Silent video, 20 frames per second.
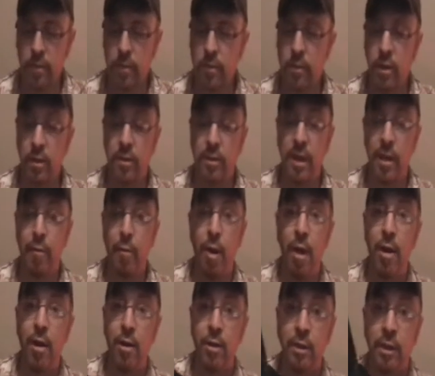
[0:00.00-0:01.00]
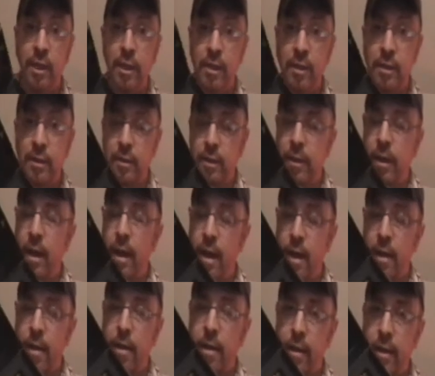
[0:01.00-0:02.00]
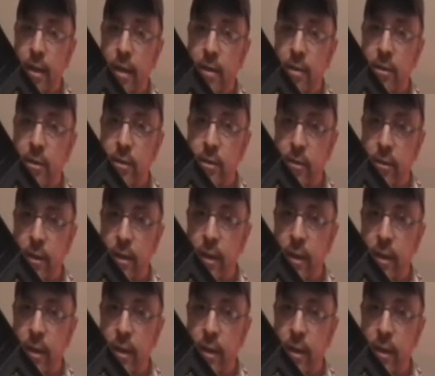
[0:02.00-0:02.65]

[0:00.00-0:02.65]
Sunset Riders is, yeah, it's